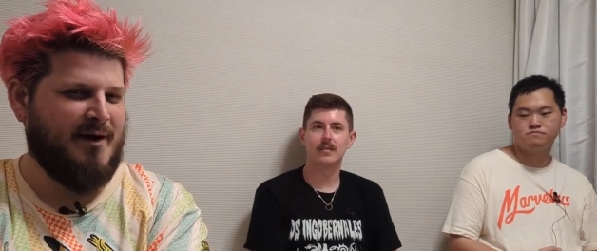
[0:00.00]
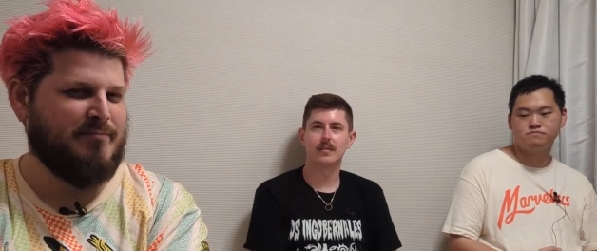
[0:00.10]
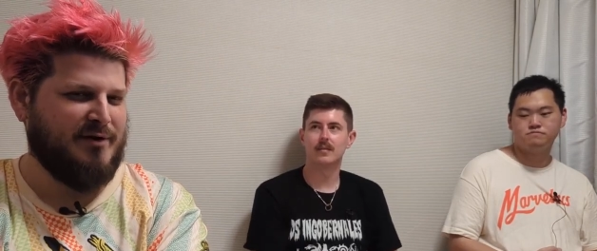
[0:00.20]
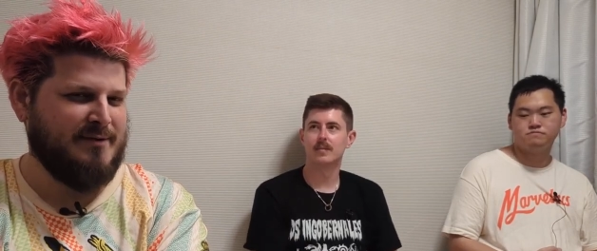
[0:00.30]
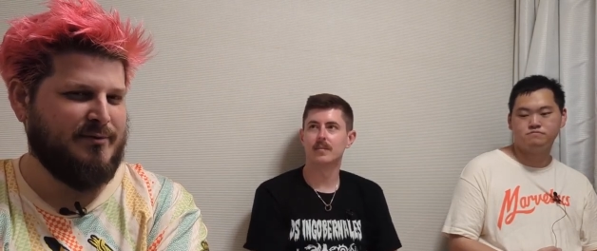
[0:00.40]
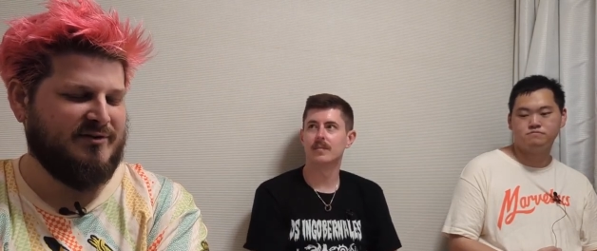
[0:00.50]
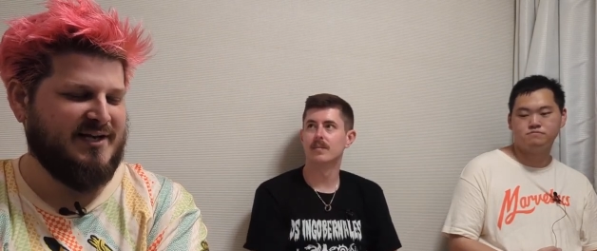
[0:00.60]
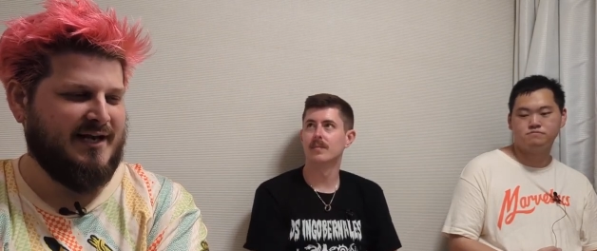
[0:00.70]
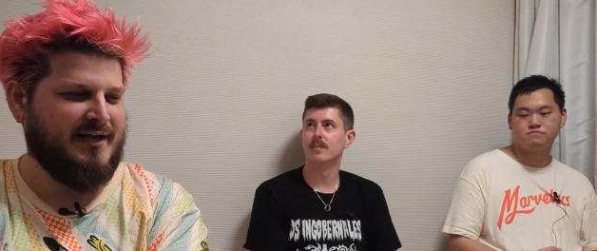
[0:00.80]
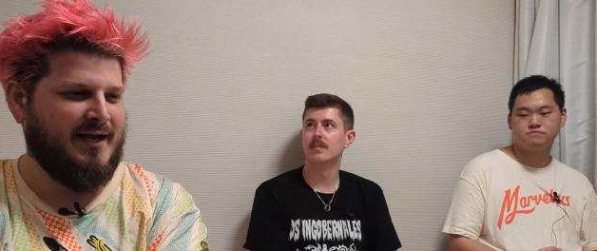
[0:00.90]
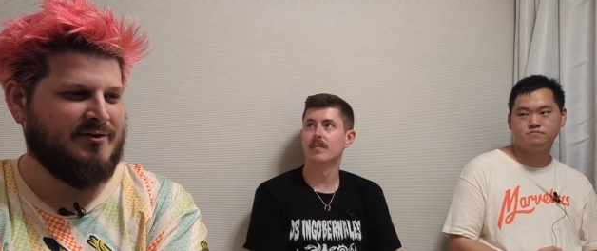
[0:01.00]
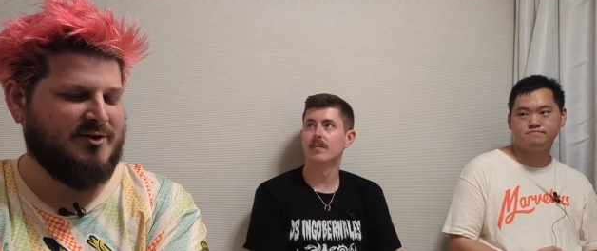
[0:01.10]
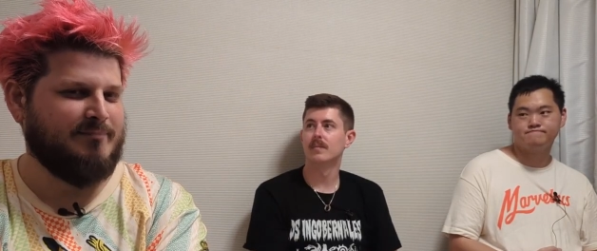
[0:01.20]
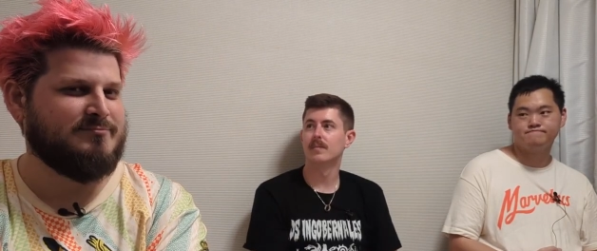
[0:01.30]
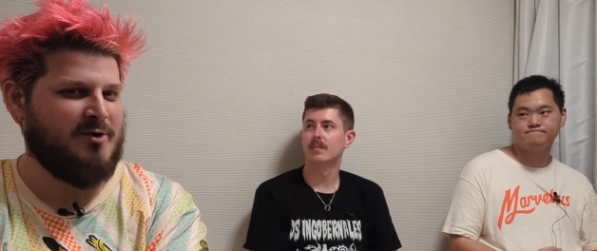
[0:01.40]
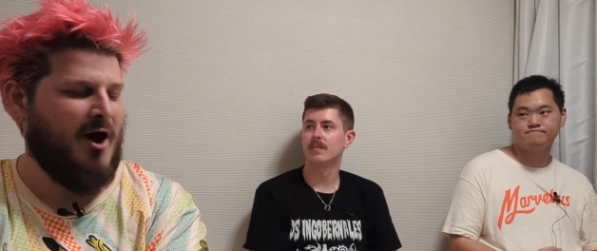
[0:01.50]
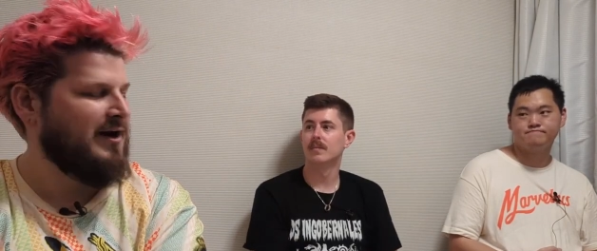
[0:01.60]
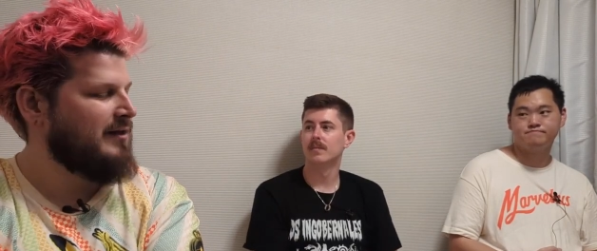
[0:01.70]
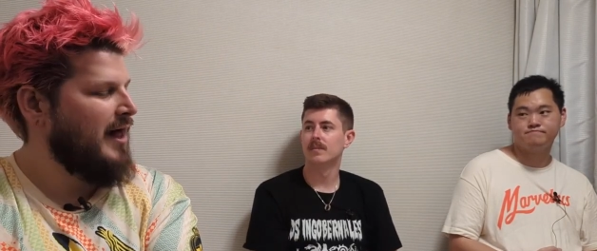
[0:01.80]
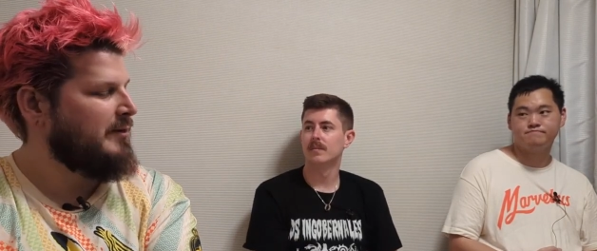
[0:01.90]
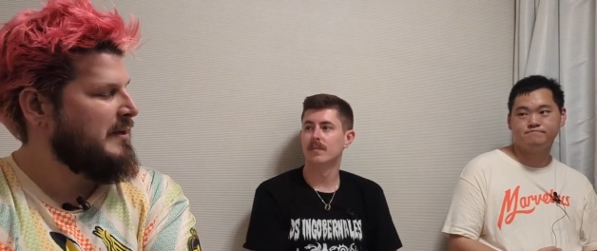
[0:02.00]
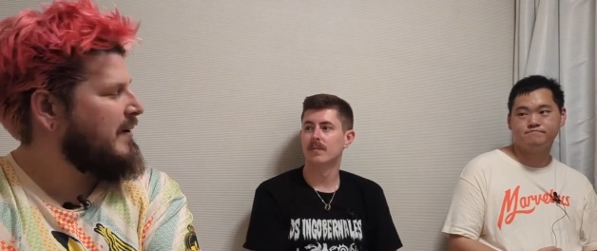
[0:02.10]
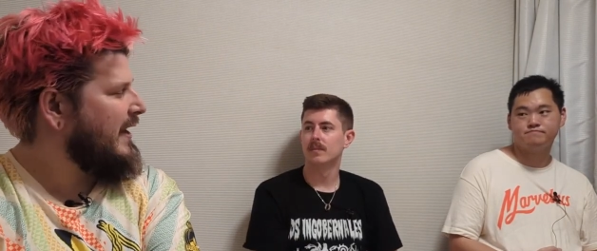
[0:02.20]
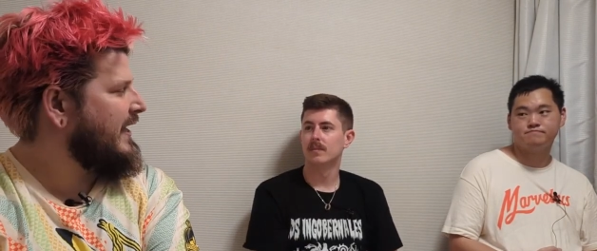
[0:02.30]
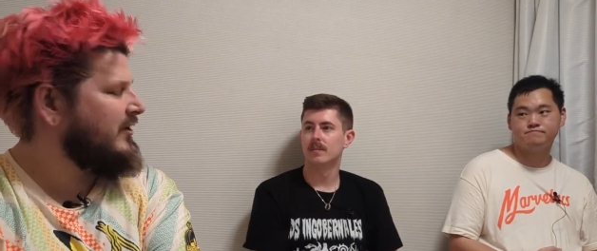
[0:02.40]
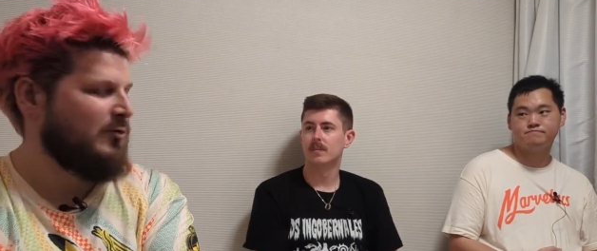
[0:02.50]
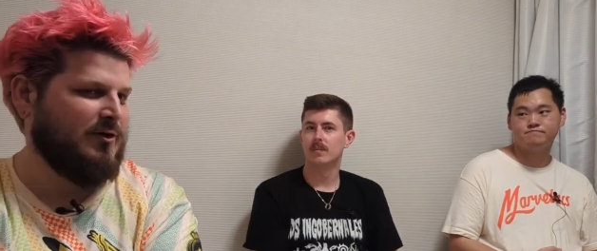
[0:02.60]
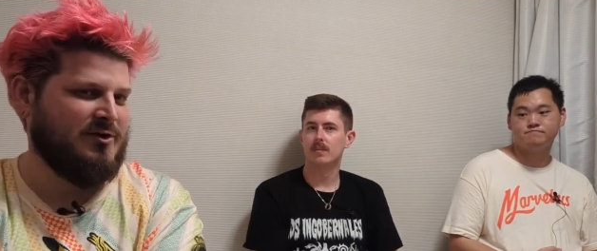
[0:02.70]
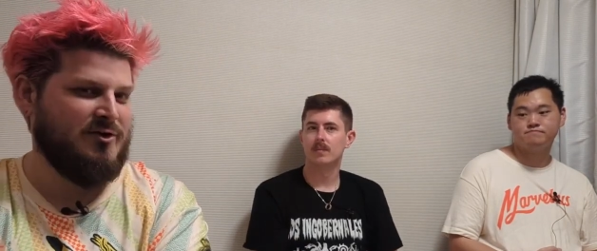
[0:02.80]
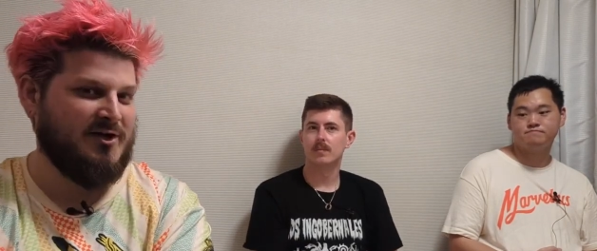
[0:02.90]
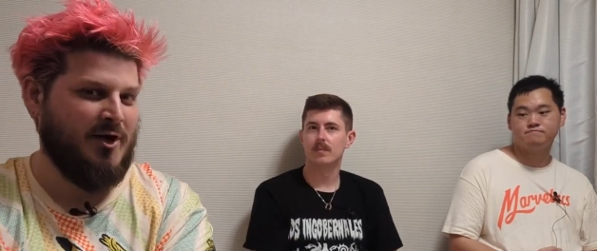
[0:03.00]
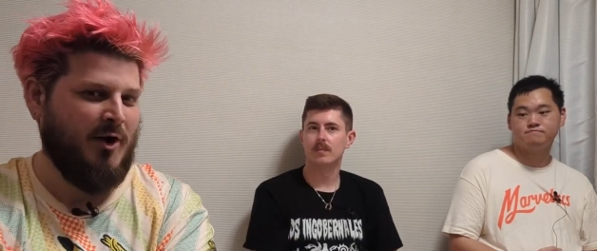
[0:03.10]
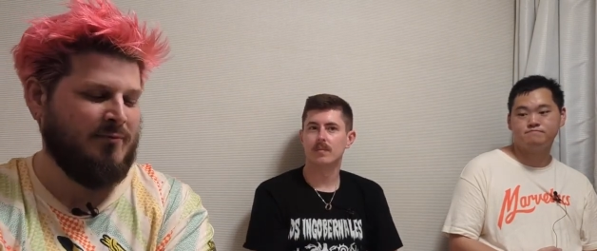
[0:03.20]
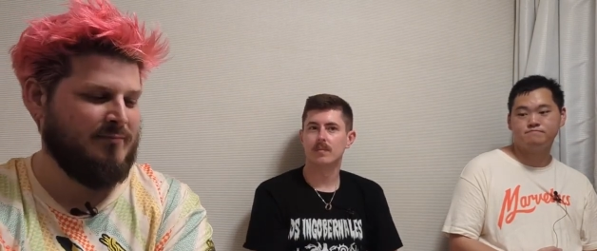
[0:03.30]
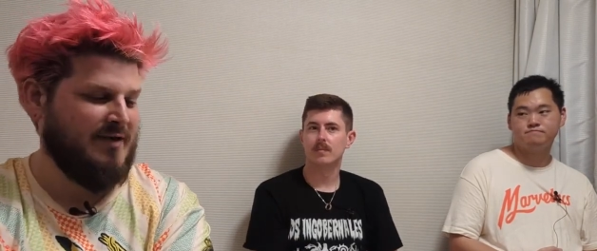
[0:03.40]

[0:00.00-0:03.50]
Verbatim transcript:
Speaker 1: I'm pretty burnt out now, so I'm kind of glad to be back here talking Yu-Gi-Oh.